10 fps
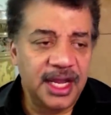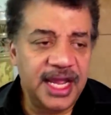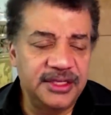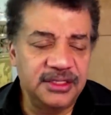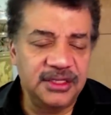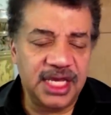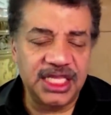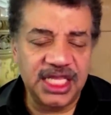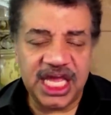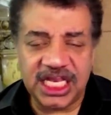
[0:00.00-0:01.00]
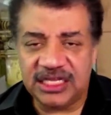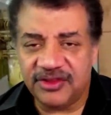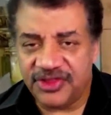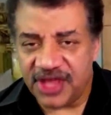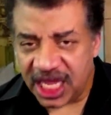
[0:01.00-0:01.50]
and then
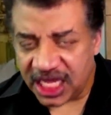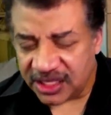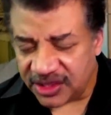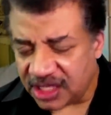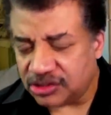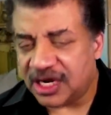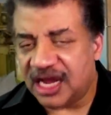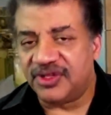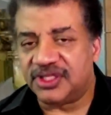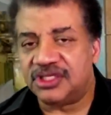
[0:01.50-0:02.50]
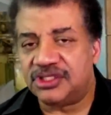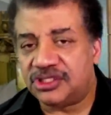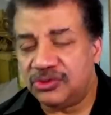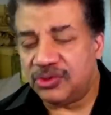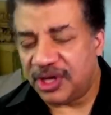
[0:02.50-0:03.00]
they then travel to
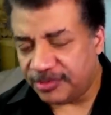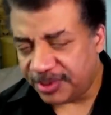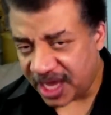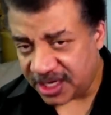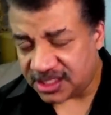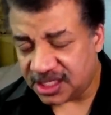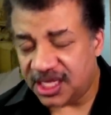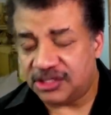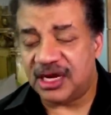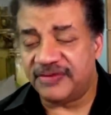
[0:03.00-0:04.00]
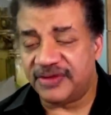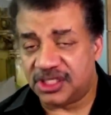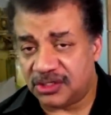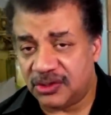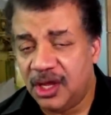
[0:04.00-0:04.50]
two other planets, and they travel to
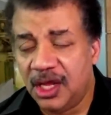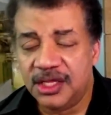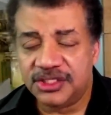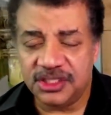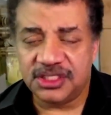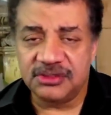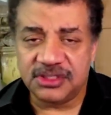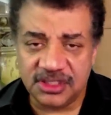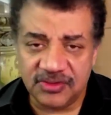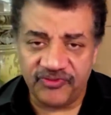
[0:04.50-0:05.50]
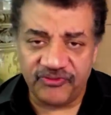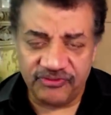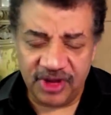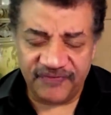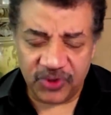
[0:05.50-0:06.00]
two. So there's a
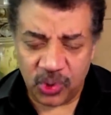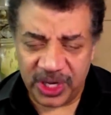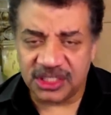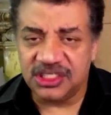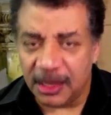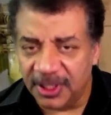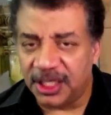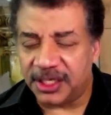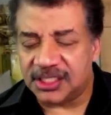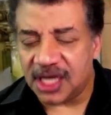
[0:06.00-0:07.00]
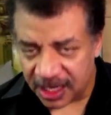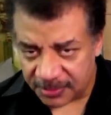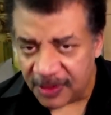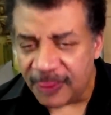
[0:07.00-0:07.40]
quick doubling time